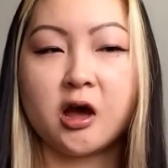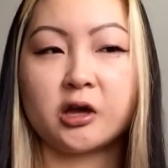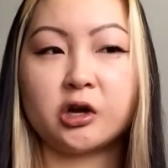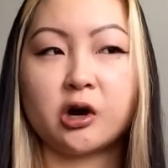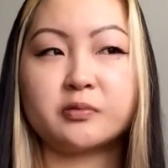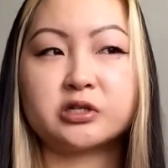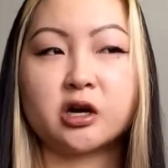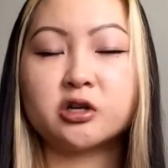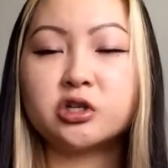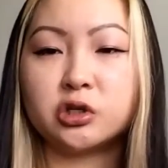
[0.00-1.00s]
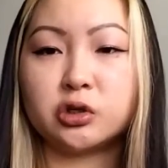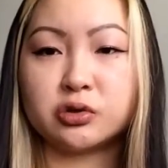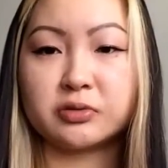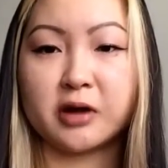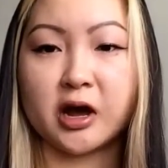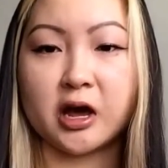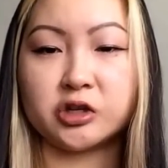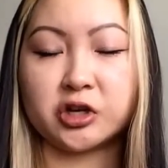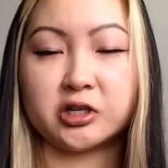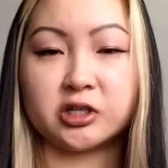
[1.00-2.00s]
you know i'm starting to use my
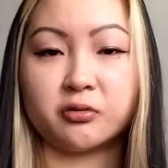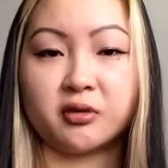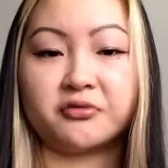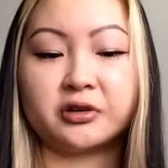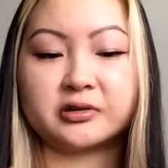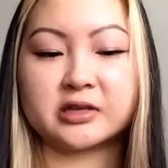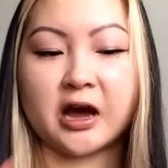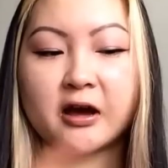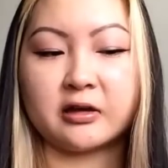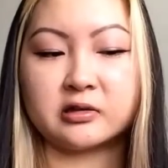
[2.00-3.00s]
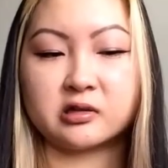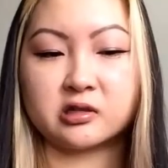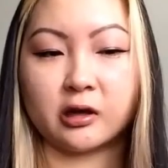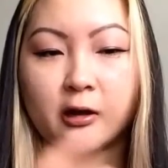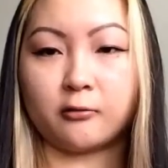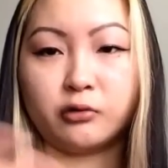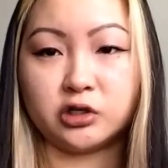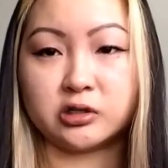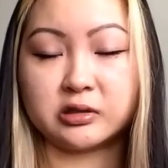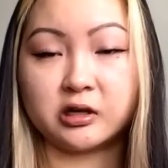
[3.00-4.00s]
agenda refills as like we
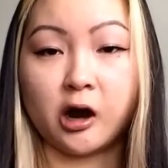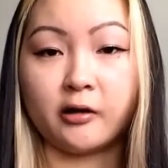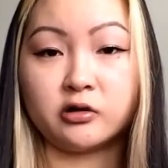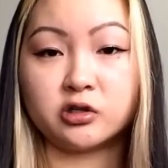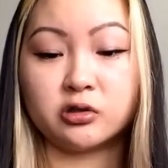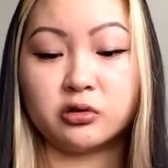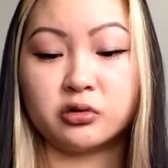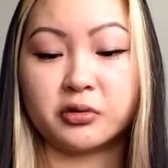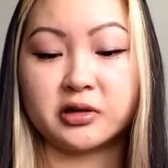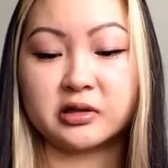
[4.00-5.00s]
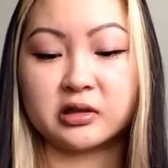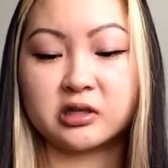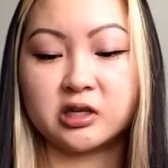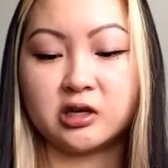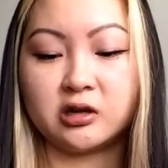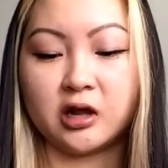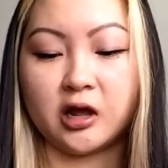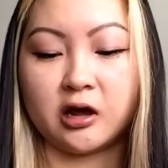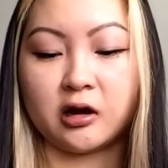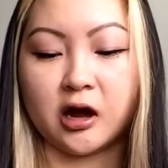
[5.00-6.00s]
just got into 2016
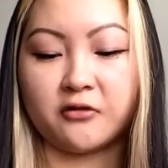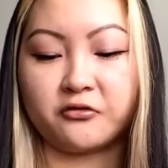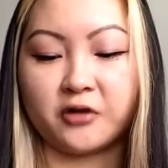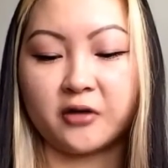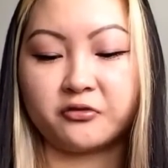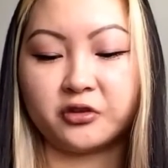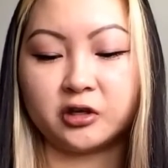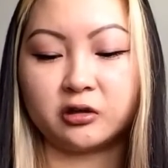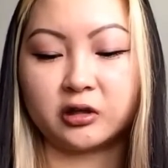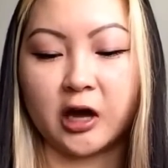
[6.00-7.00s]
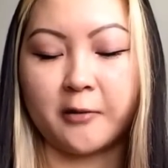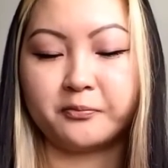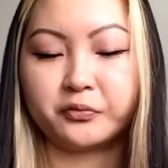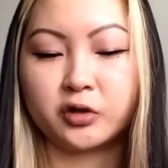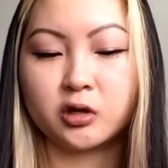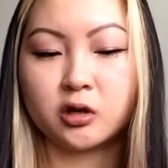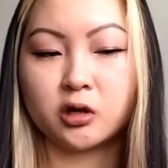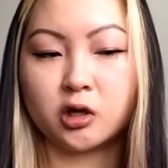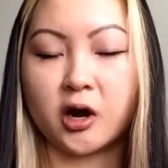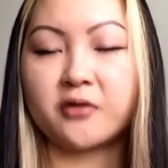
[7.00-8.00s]
and I, f- I feel that
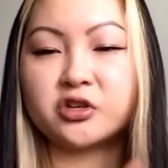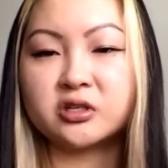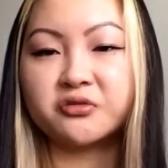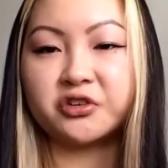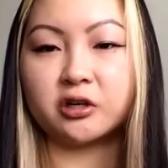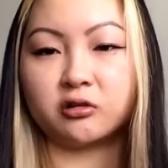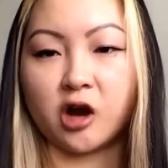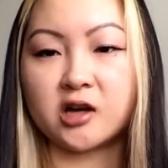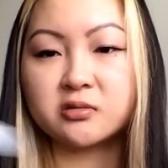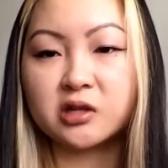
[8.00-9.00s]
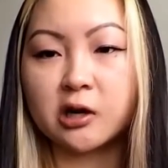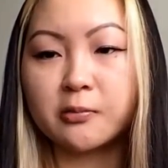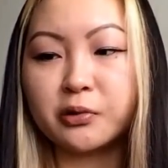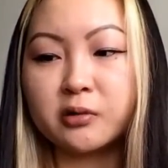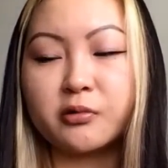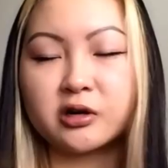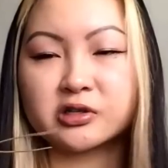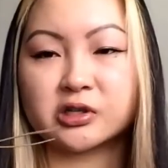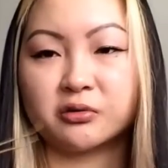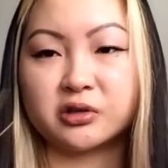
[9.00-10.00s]
you know i just feel lost without a bookmark
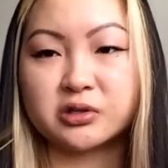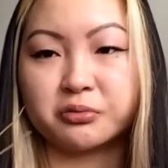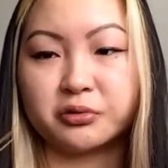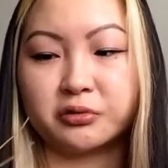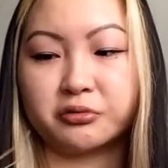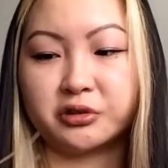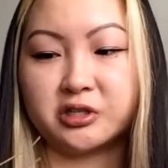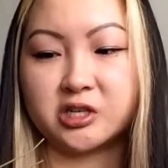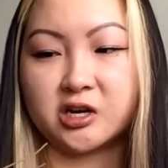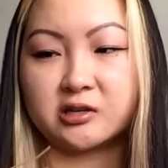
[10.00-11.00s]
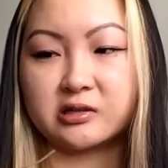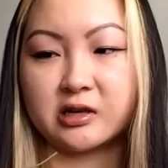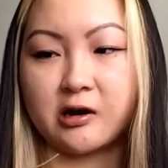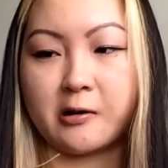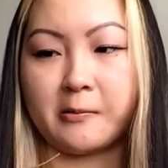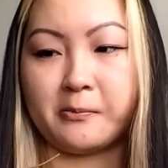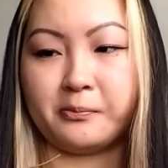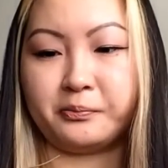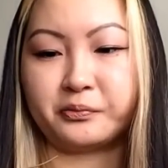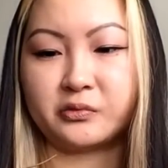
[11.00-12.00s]
so this really really does um,